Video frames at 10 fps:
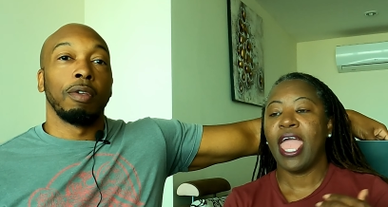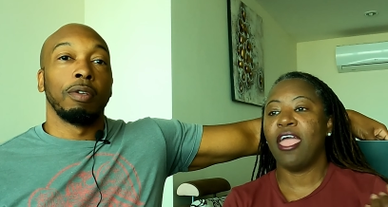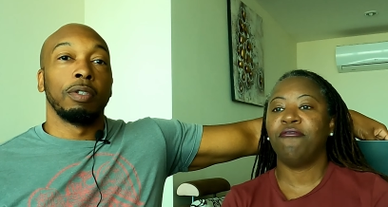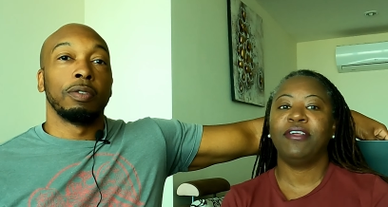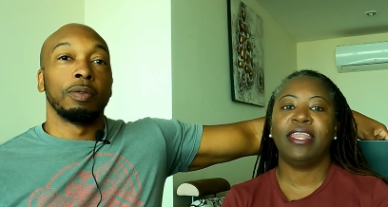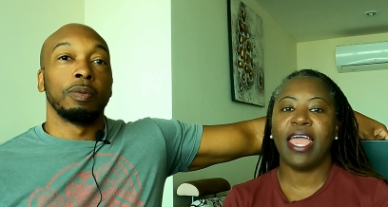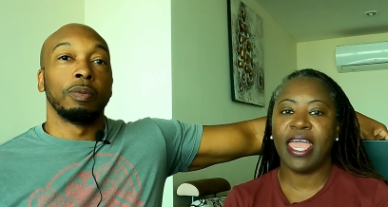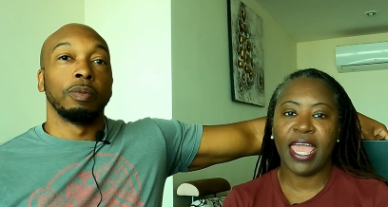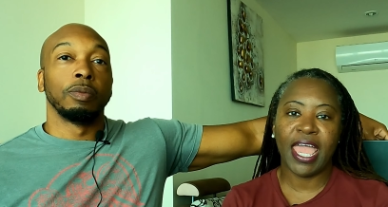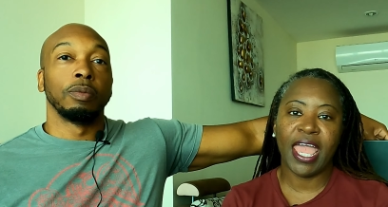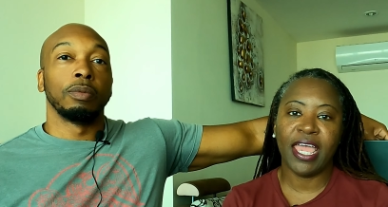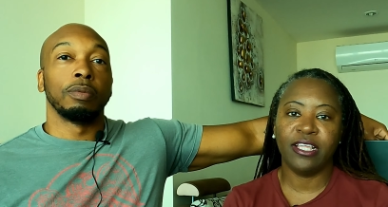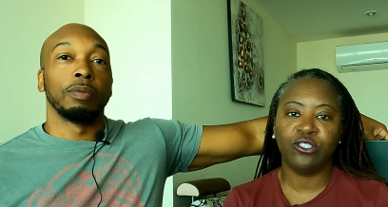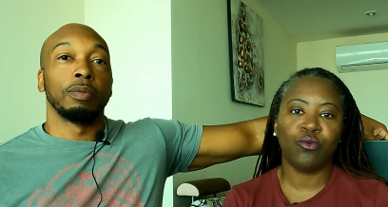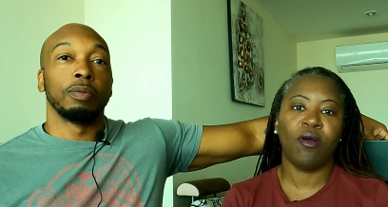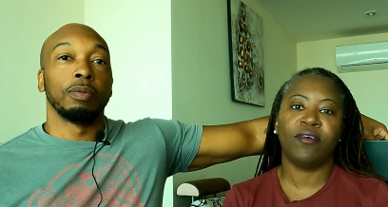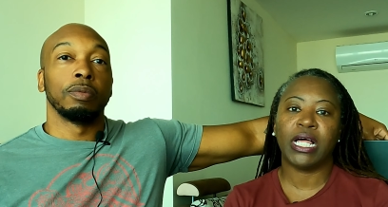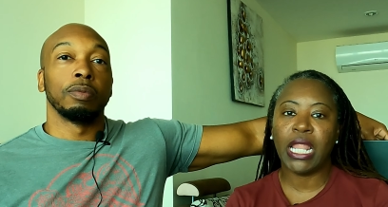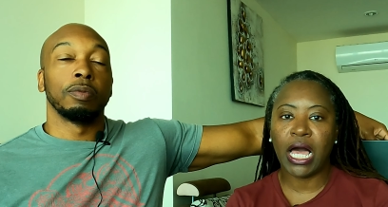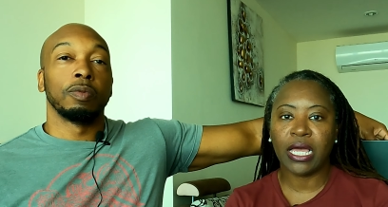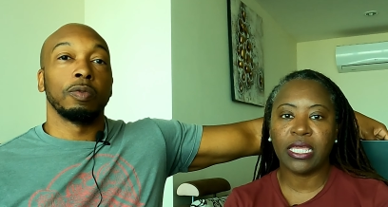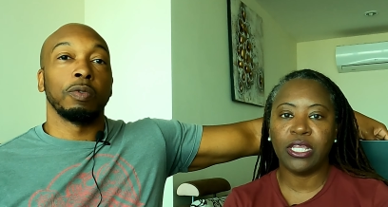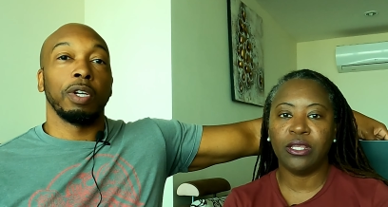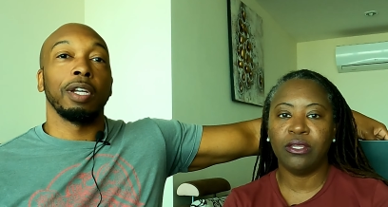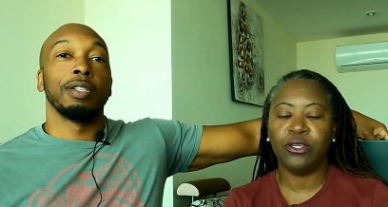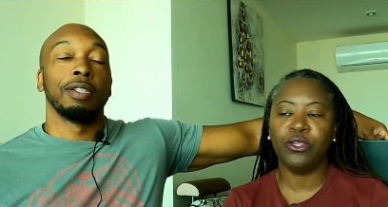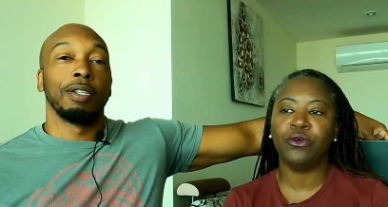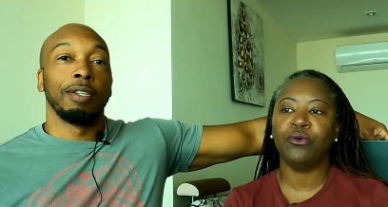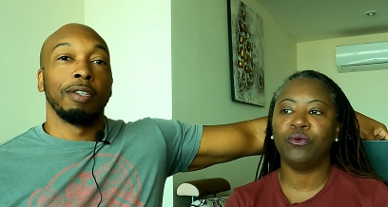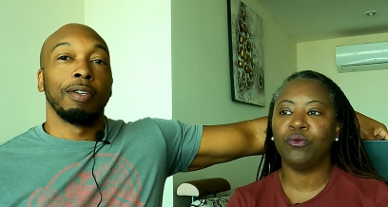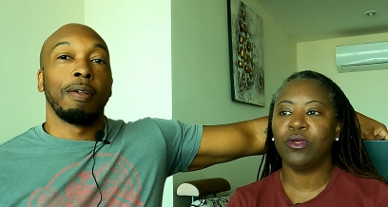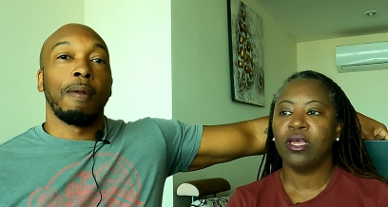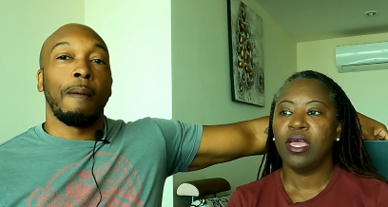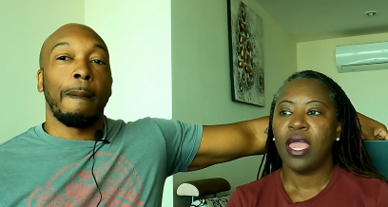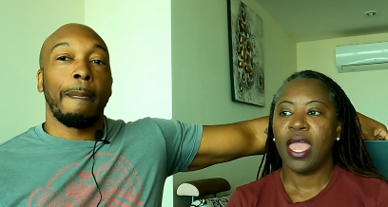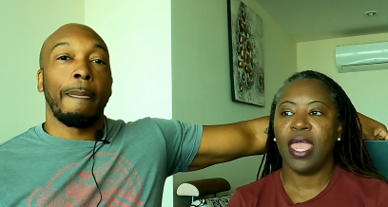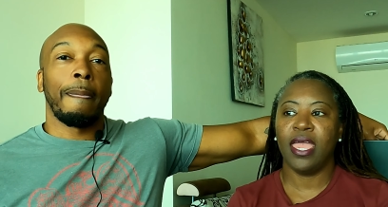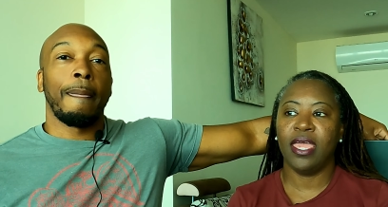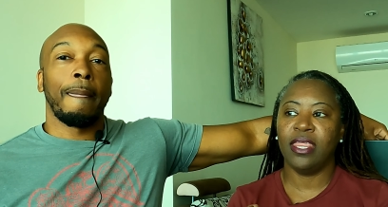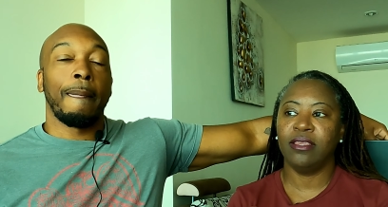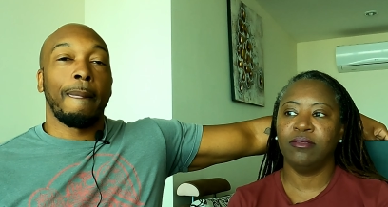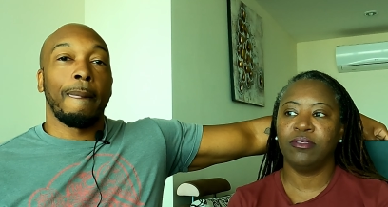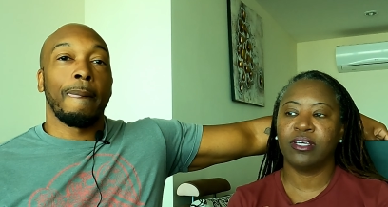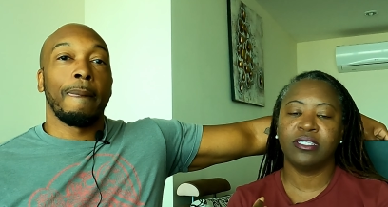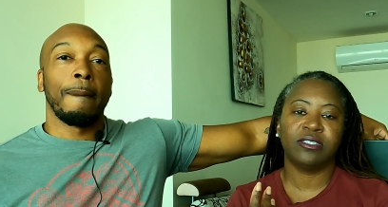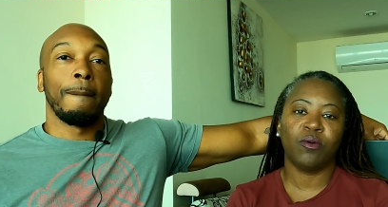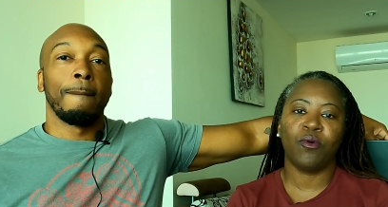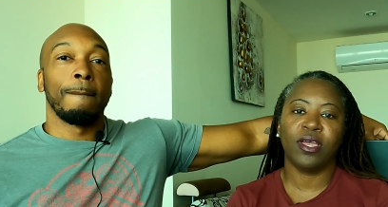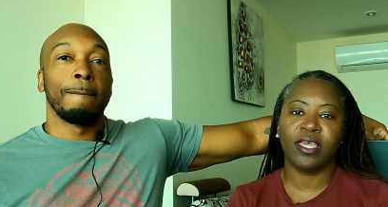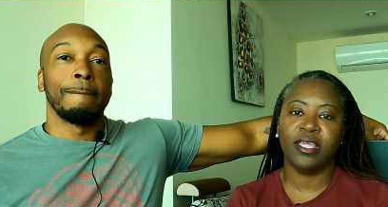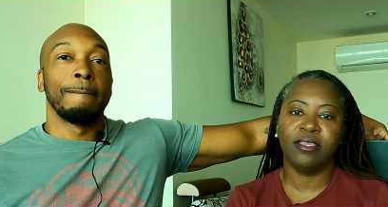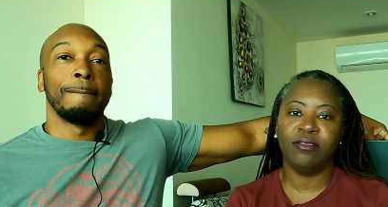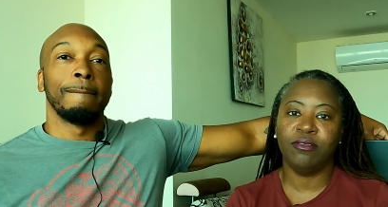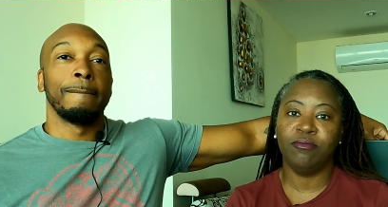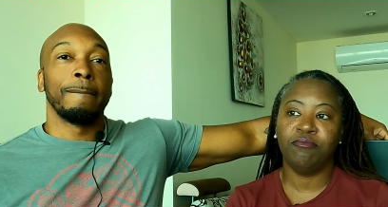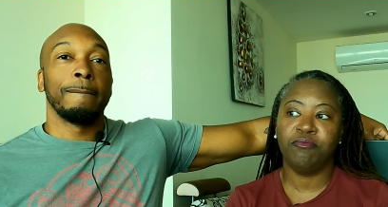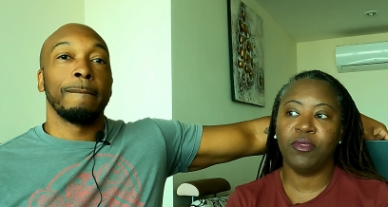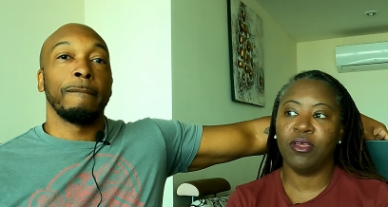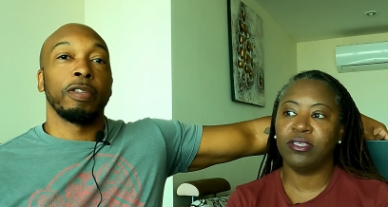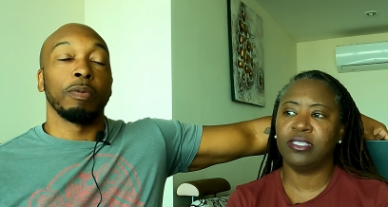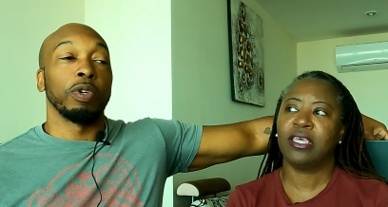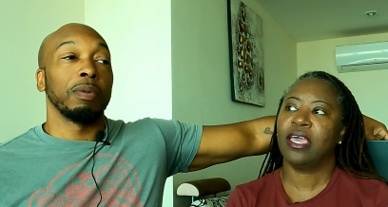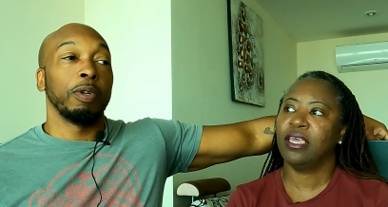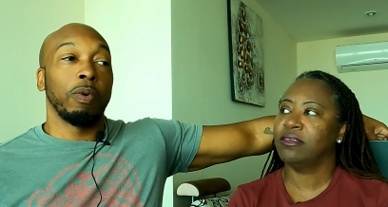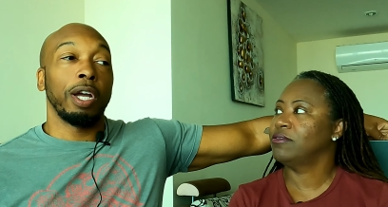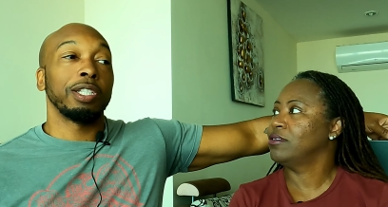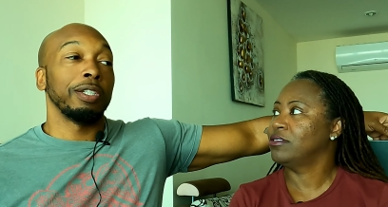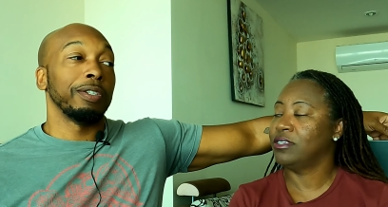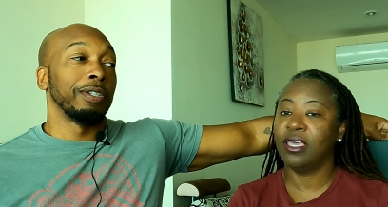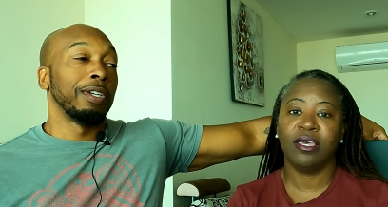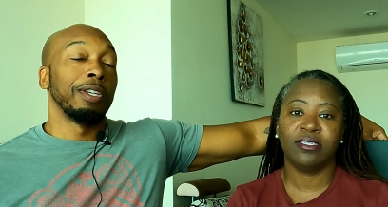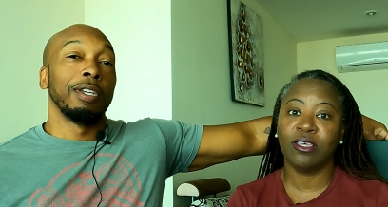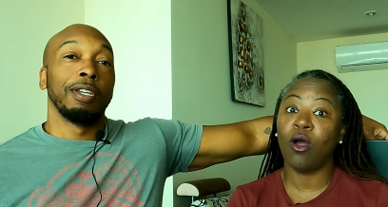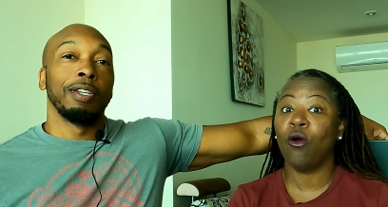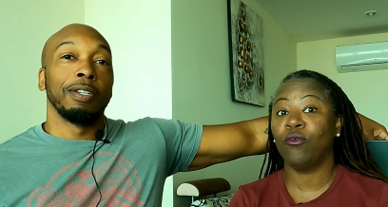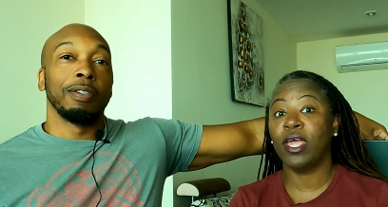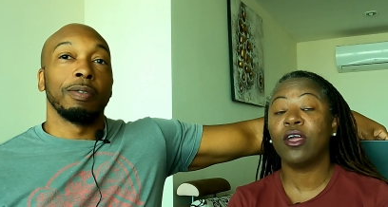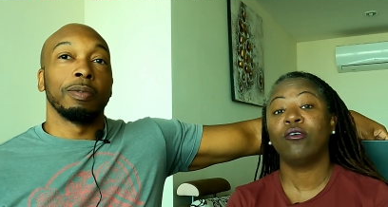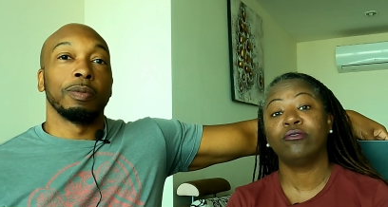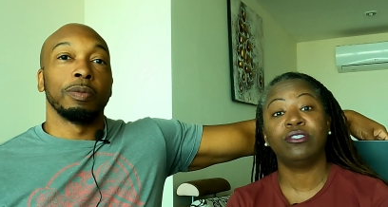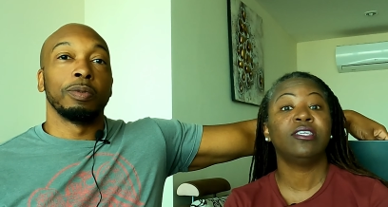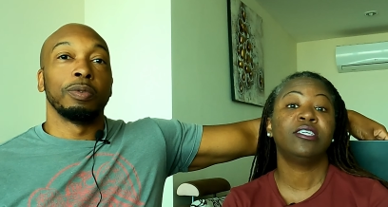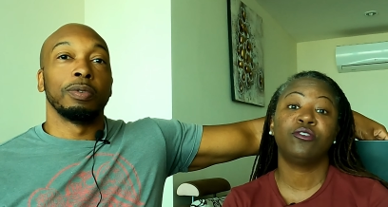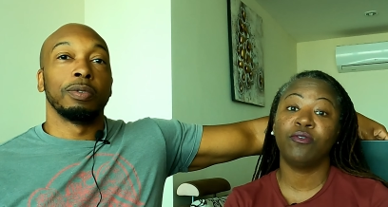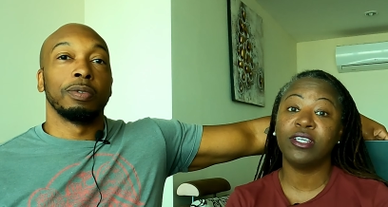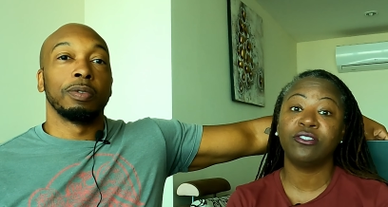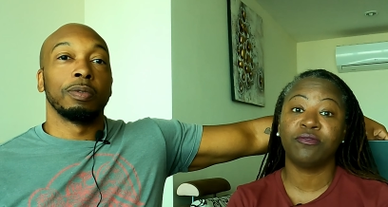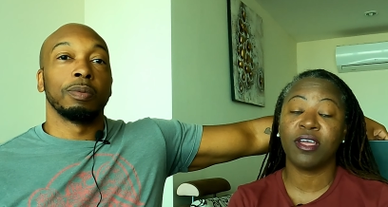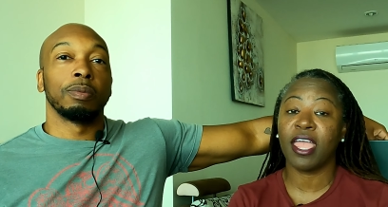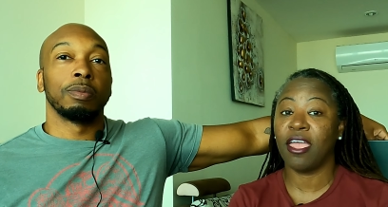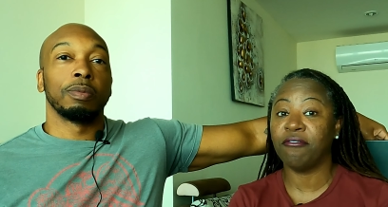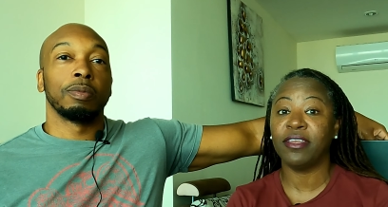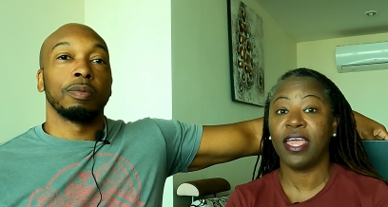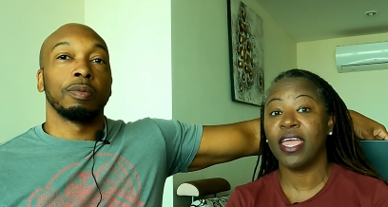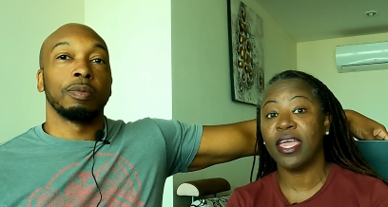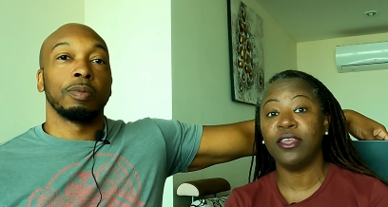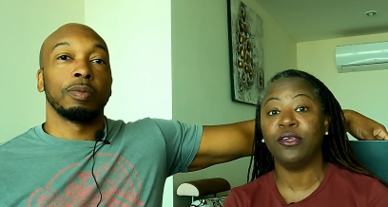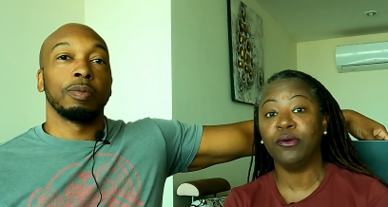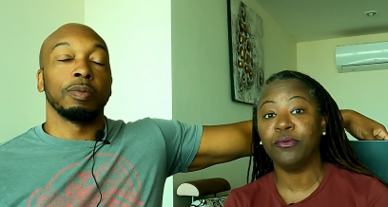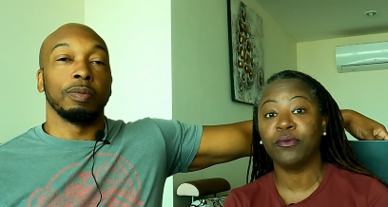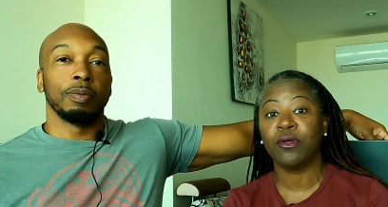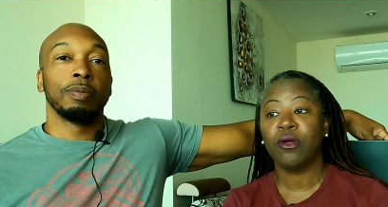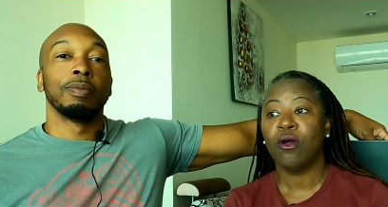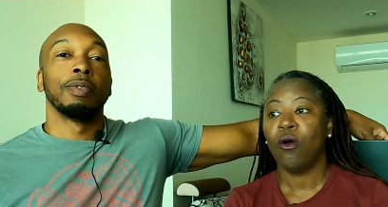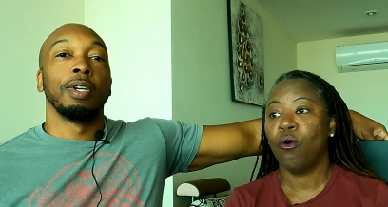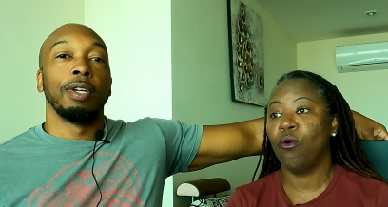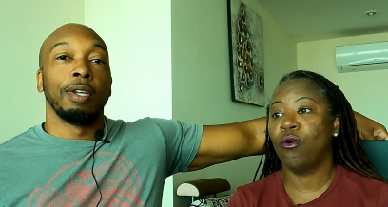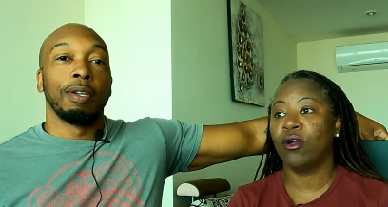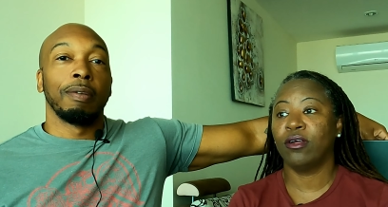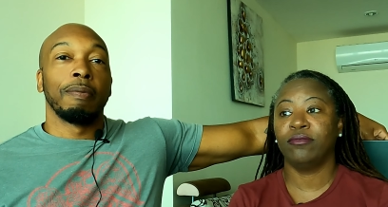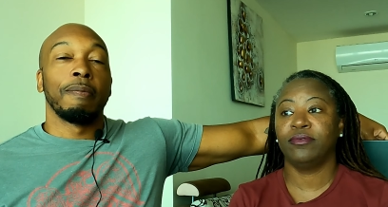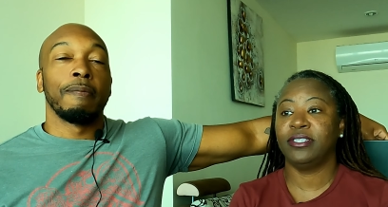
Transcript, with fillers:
Speaker 1: every day at 12 o'clock right. noon, and because someone can
Speaker 2: say, could be watching. You.
Speaker 1: Yeah. Say, oh, they go to this restaurant every day at noon. Mm-hmm. Or